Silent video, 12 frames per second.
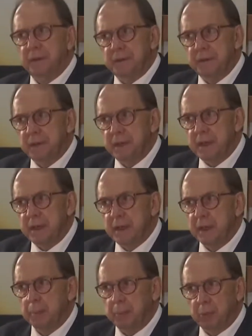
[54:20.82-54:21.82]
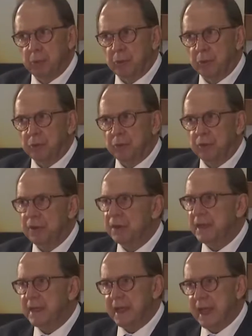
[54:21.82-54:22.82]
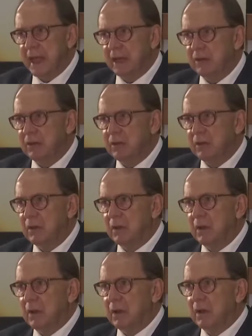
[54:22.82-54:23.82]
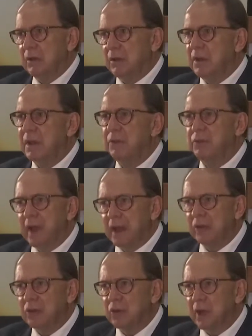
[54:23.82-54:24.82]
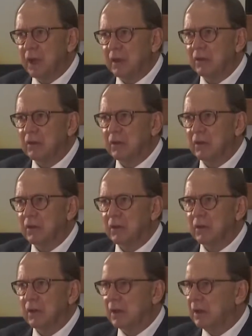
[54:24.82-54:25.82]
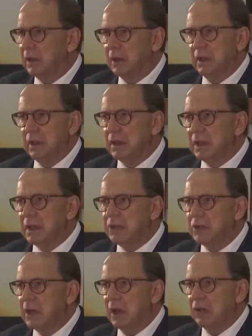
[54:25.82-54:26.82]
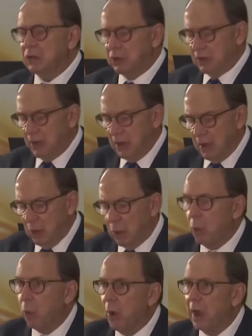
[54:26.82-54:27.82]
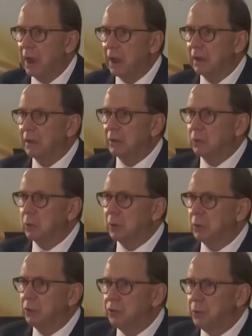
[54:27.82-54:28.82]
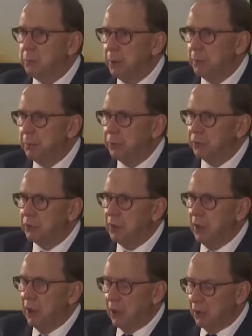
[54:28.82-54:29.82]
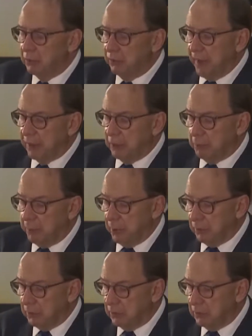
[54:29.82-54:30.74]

Did he approve? Did he act? Did he fail to act? In each case, why? What was the purpose of that approach?